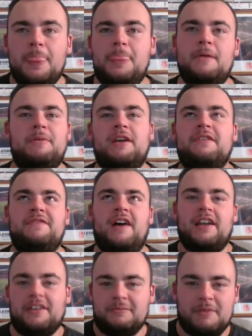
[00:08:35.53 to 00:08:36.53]
the big
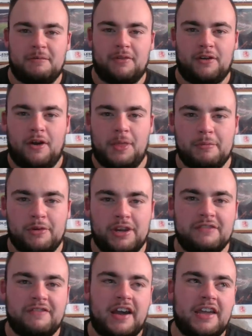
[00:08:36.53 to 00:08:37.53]
fight, as people have got, the
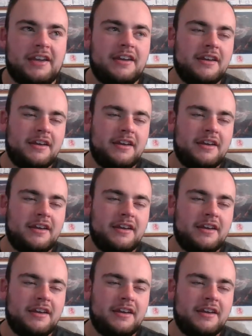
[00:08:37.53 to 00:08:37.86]
money fight.